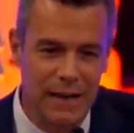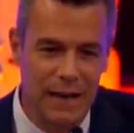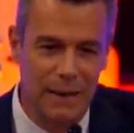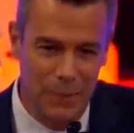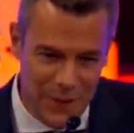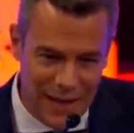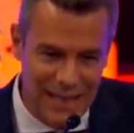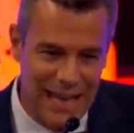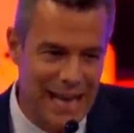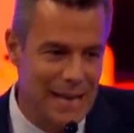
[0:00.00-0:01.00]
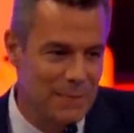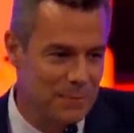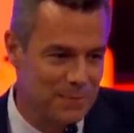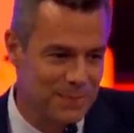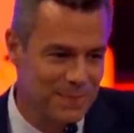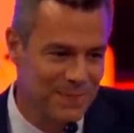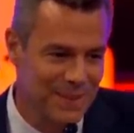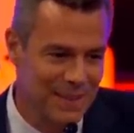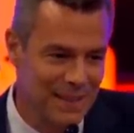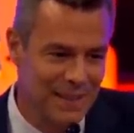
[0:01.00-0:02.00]
Uh, but that game
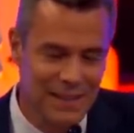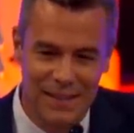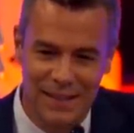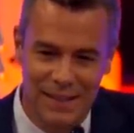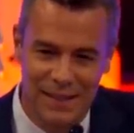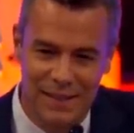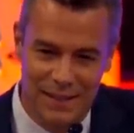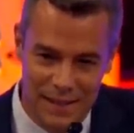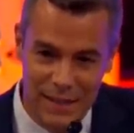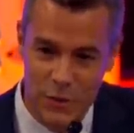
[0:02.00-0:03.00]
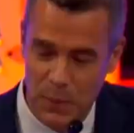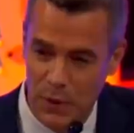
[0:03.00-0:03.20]
against